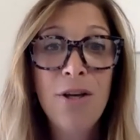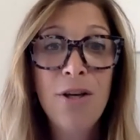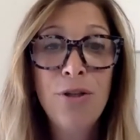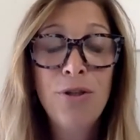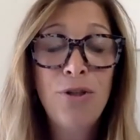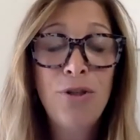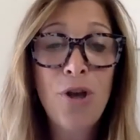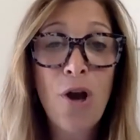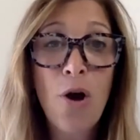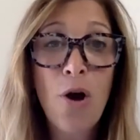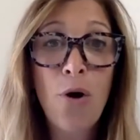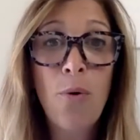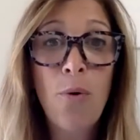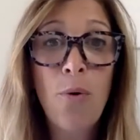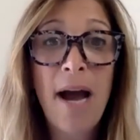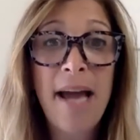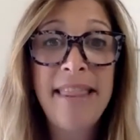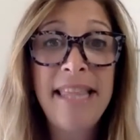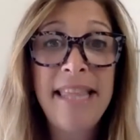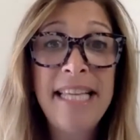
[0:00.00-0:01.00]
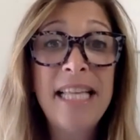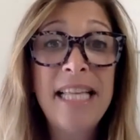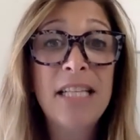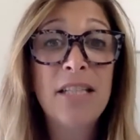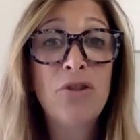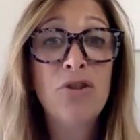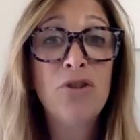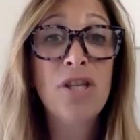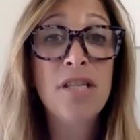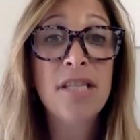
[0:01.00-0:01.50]
So I think
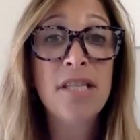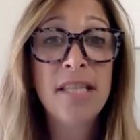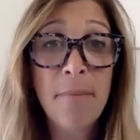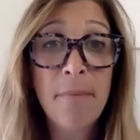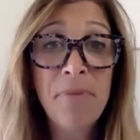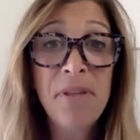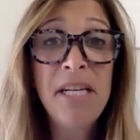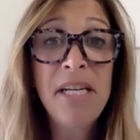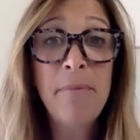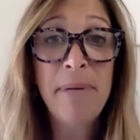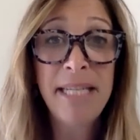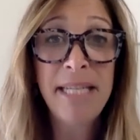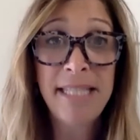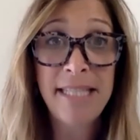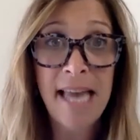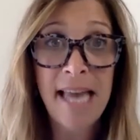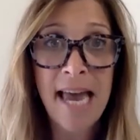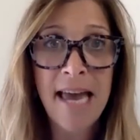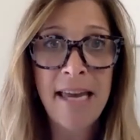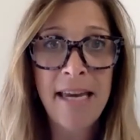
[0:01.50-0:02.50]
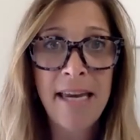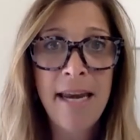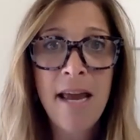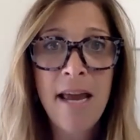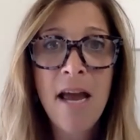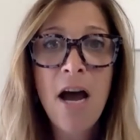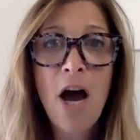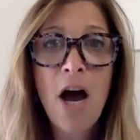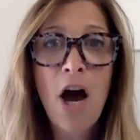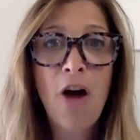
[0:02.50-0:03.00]
there's something to be said
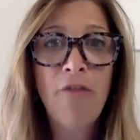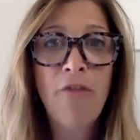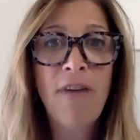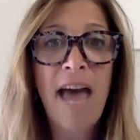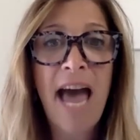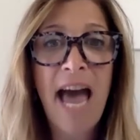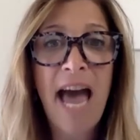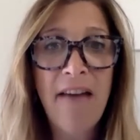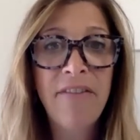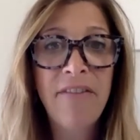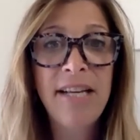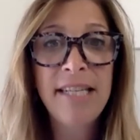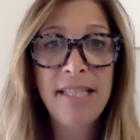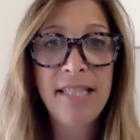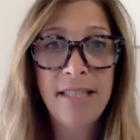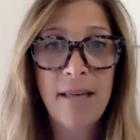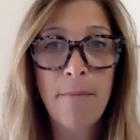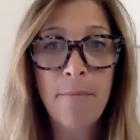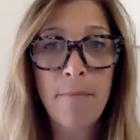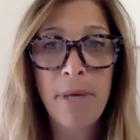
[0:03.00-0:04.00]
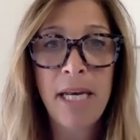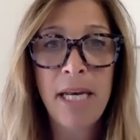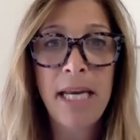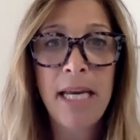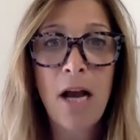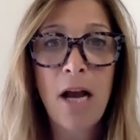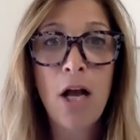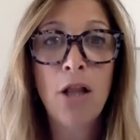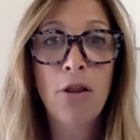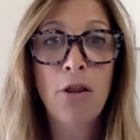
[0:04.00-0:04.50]
of having
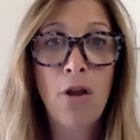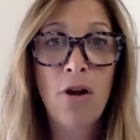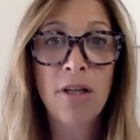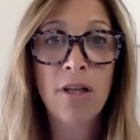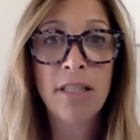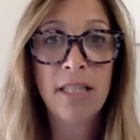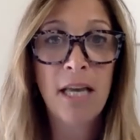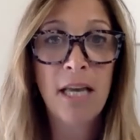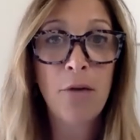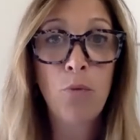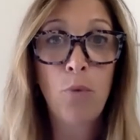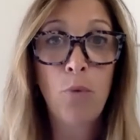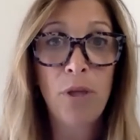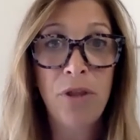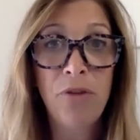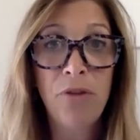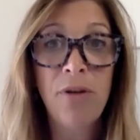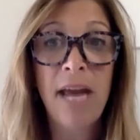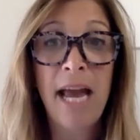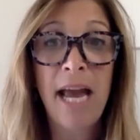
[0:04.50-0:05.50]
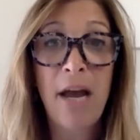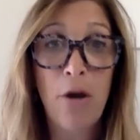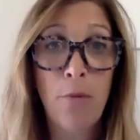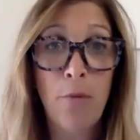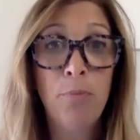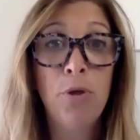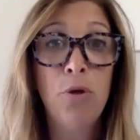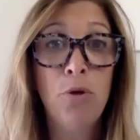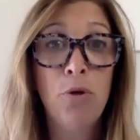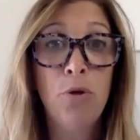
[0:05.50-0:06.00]
somebody alongside with you to
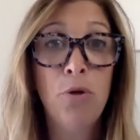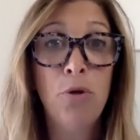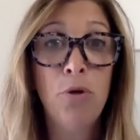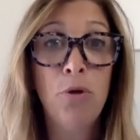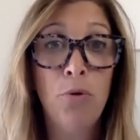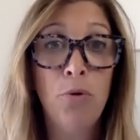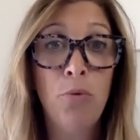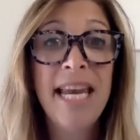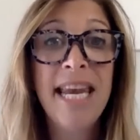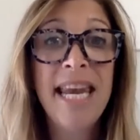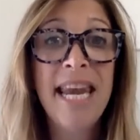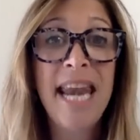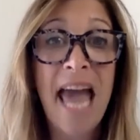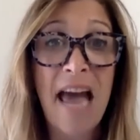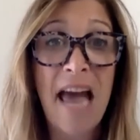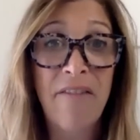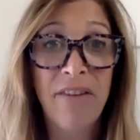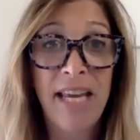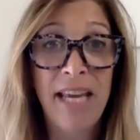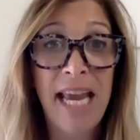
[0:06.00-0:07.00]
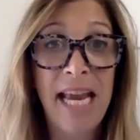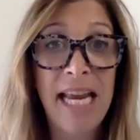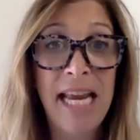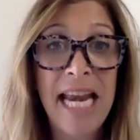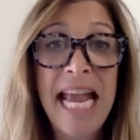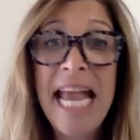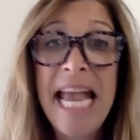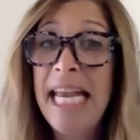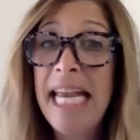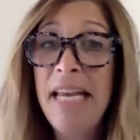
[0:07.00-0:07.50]
help you
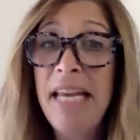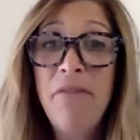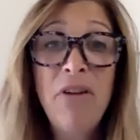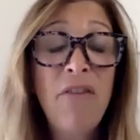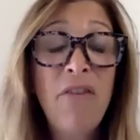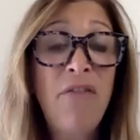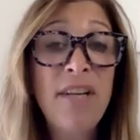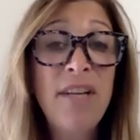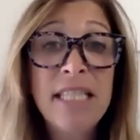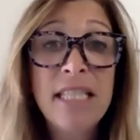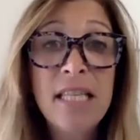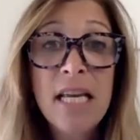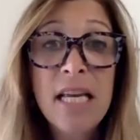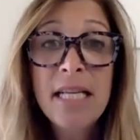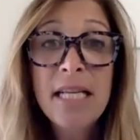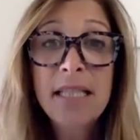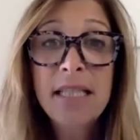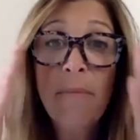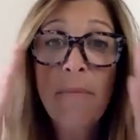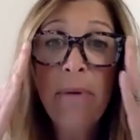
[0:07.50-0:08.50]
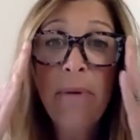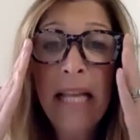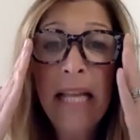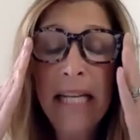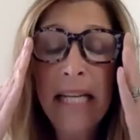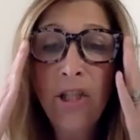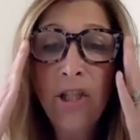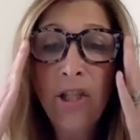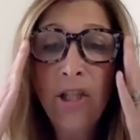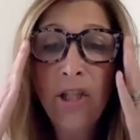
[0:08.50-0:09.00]
navigate. Even if it's somebody
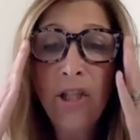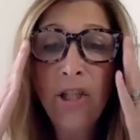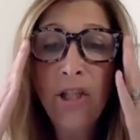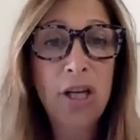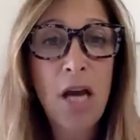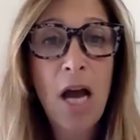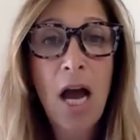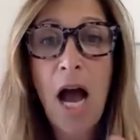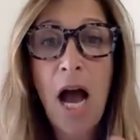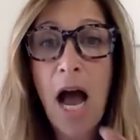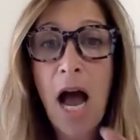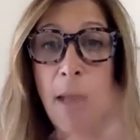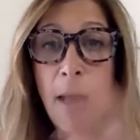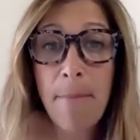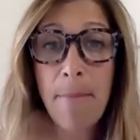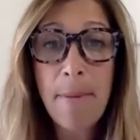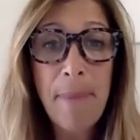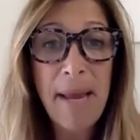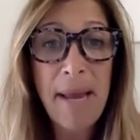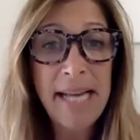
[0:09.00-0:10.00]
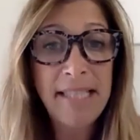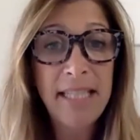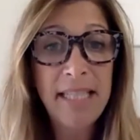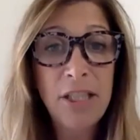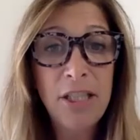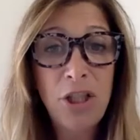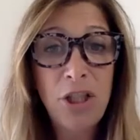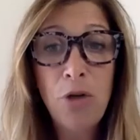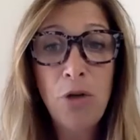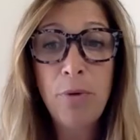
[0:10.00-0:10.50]
that's just, I'm
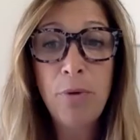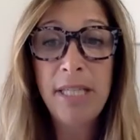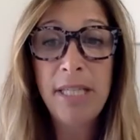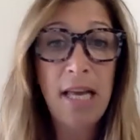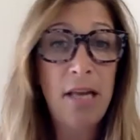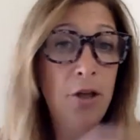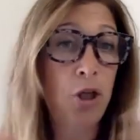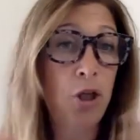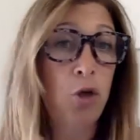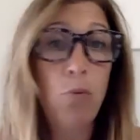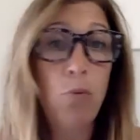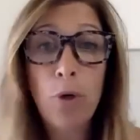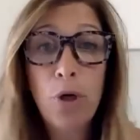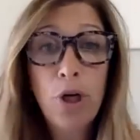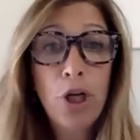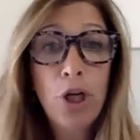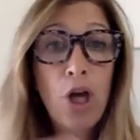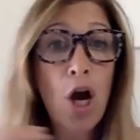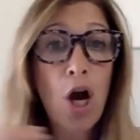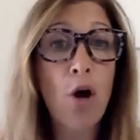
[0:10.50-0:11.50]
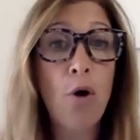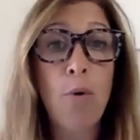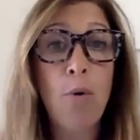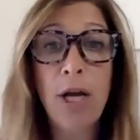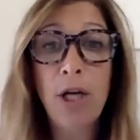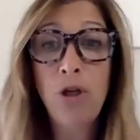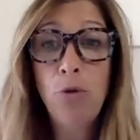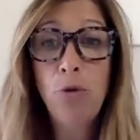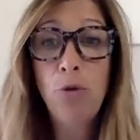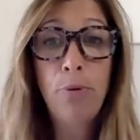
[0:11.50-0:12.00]
passing it to you and telling you where to go,
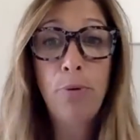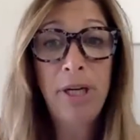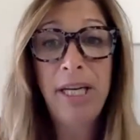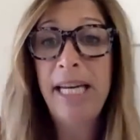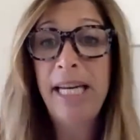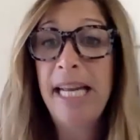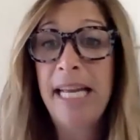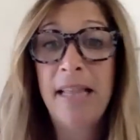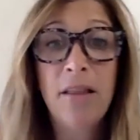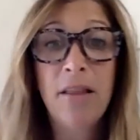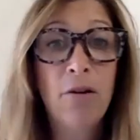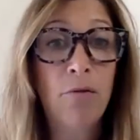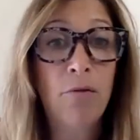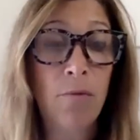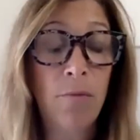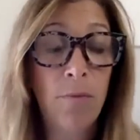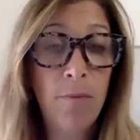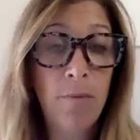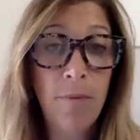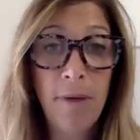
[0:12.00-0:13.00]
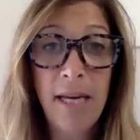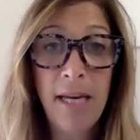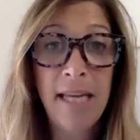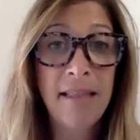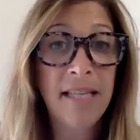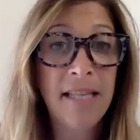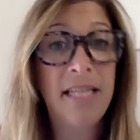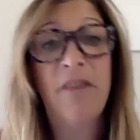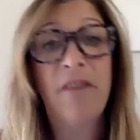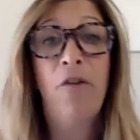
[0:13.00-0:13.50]
and you put it in
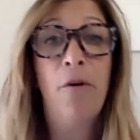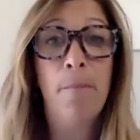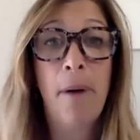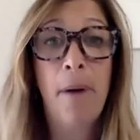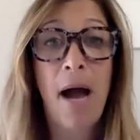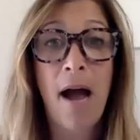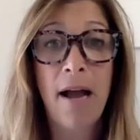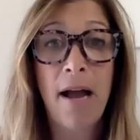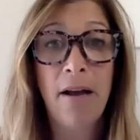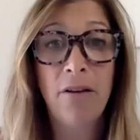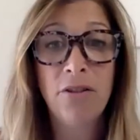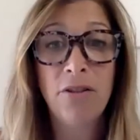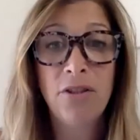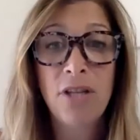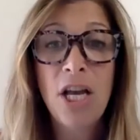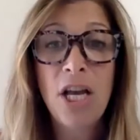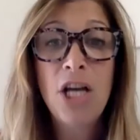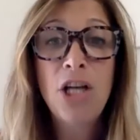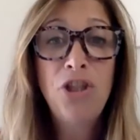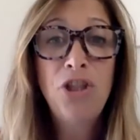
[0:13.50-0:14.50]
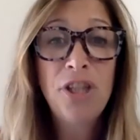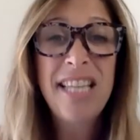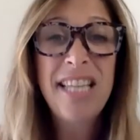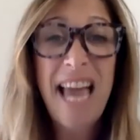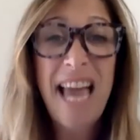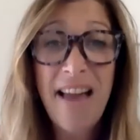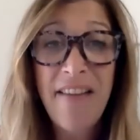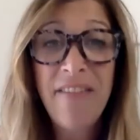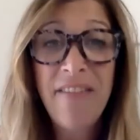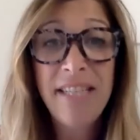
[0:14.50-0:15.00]
the different piles.
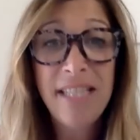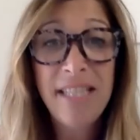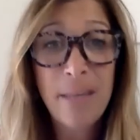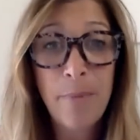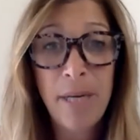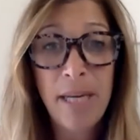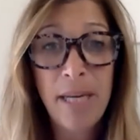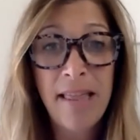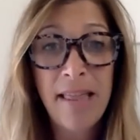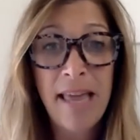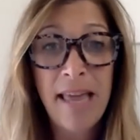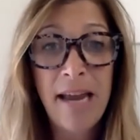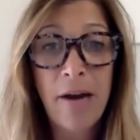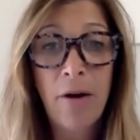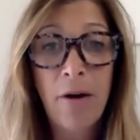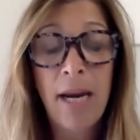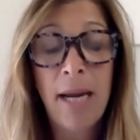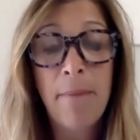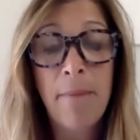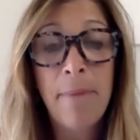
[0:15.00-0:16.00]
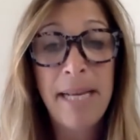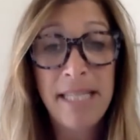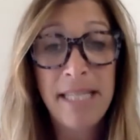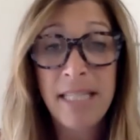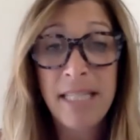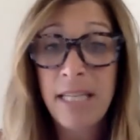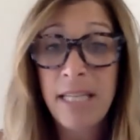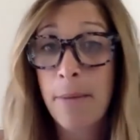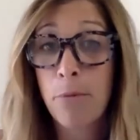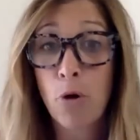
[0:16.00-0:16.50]
Just having somebody there, it makes
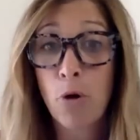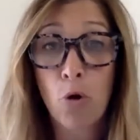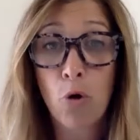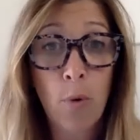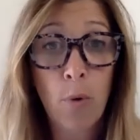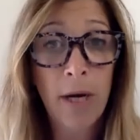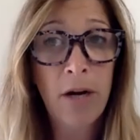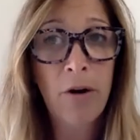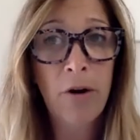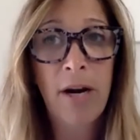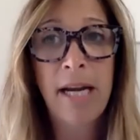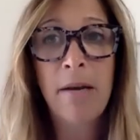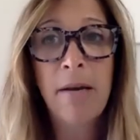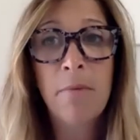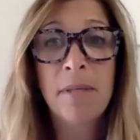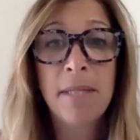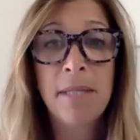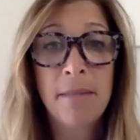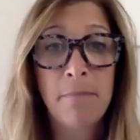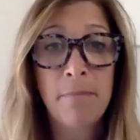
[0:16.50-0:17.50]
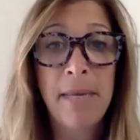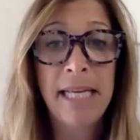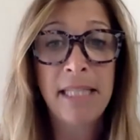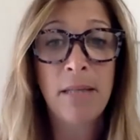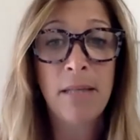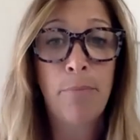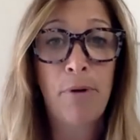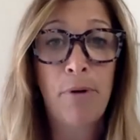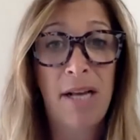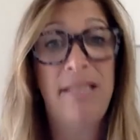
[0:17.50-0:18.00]
the time go quicker and it makes
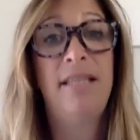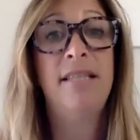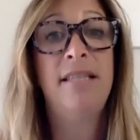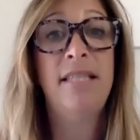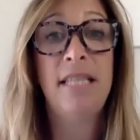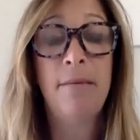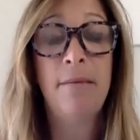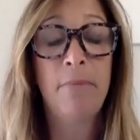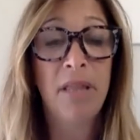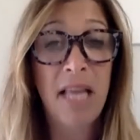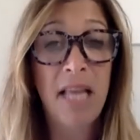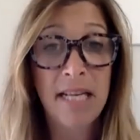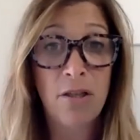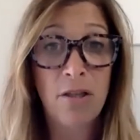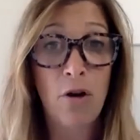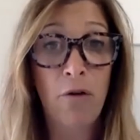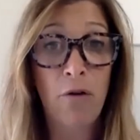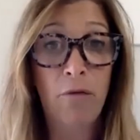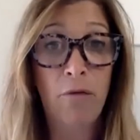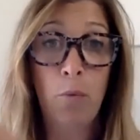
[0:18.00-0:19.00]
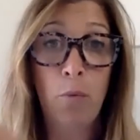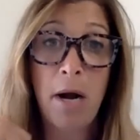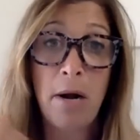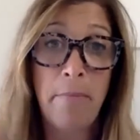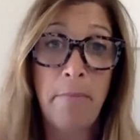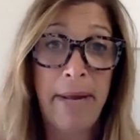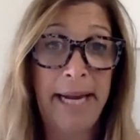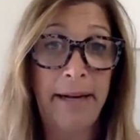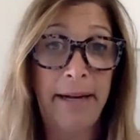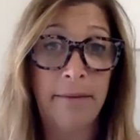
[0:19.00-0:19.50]
the process seem less
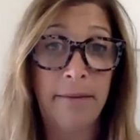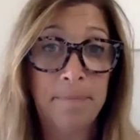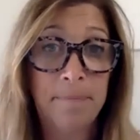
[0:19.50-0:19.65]
overwhelming.